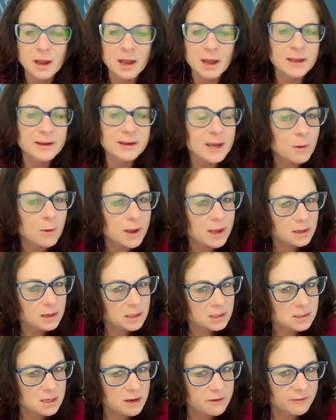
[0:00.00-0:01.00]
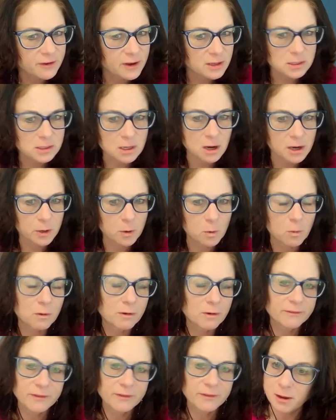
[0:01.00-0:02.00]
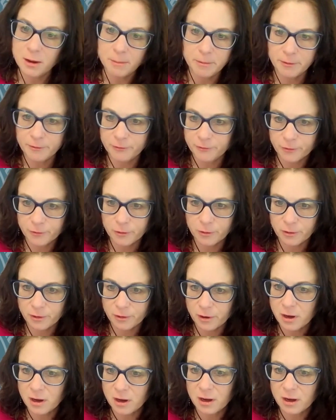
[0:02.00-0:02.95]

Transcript: And now NSF has I-Core available for